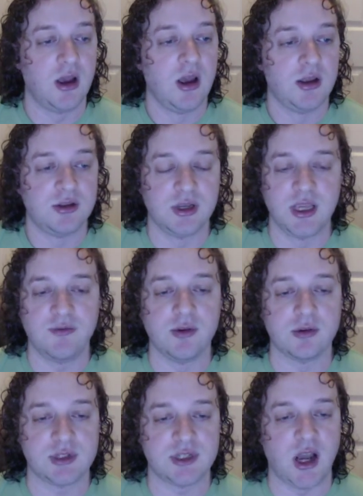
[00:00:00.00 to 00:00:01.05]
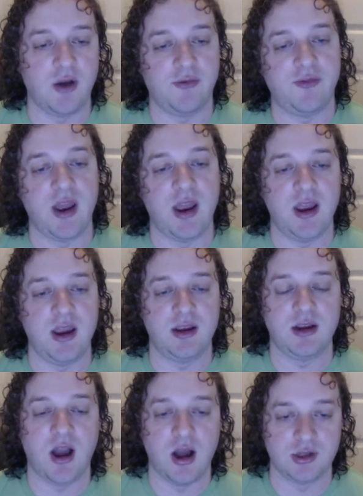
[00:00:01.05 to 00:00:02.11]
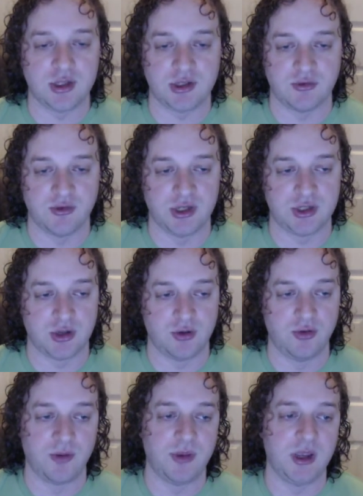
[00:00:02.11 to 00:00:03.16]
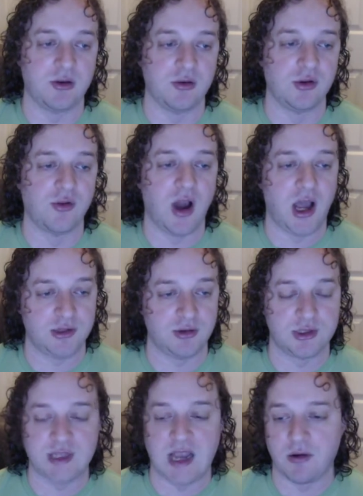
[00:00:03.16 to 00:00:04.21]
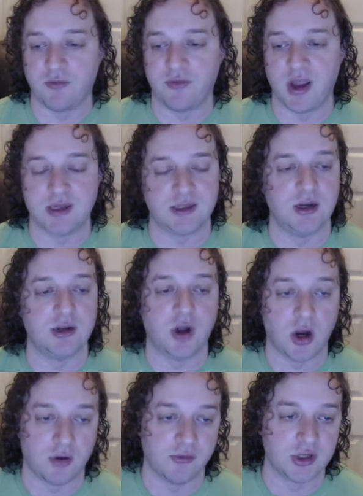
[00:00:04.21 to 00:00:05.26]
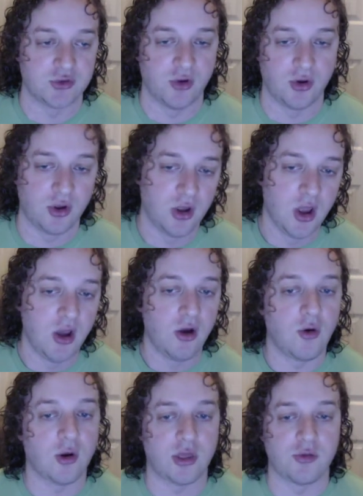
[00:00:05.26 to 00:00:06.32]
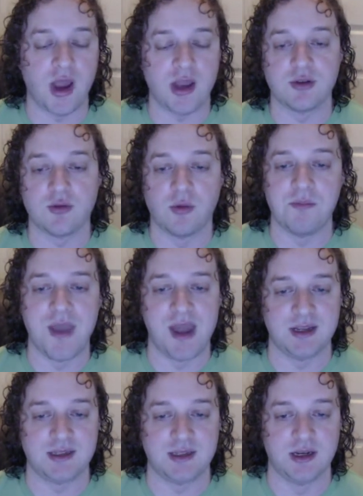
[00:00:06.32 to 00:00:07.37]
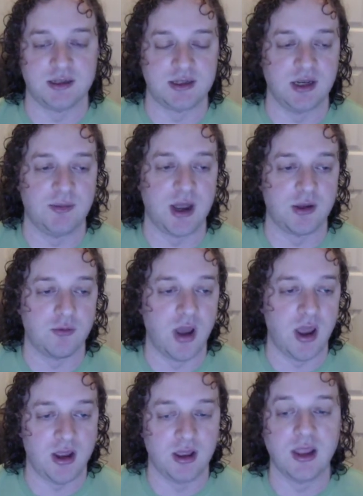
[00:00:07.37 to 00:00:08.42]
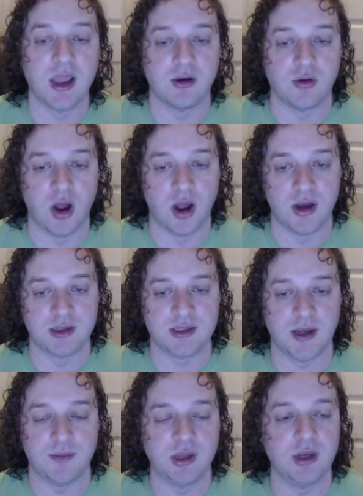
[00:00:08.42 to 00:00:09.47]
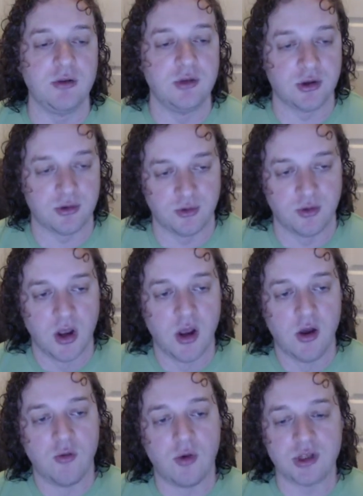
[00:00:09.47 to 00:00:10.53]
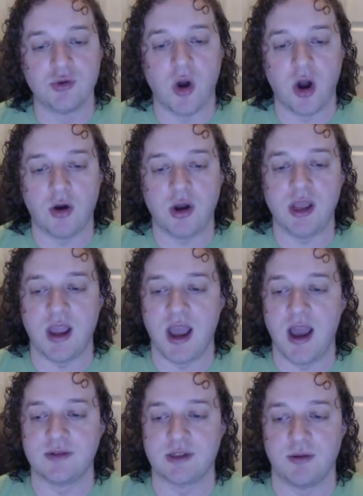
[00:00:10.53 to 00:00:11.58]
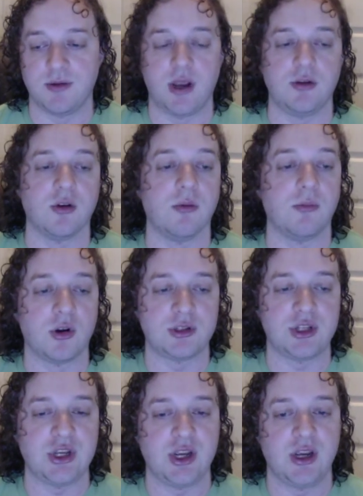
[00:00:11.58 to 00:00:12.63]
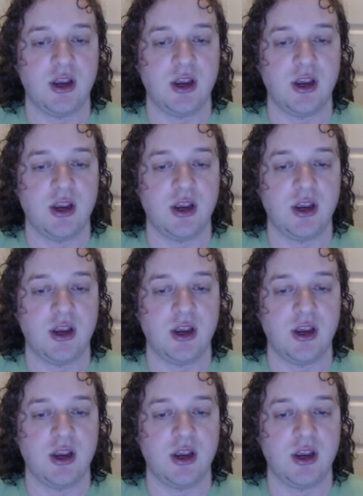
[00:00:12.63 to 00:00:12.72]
to give yourself a conscious creature who can be coup de grace or sacrificed at a dark ritual or threatened or menaced in a cinematic way later on. It's something you do once you already have someone at your mercy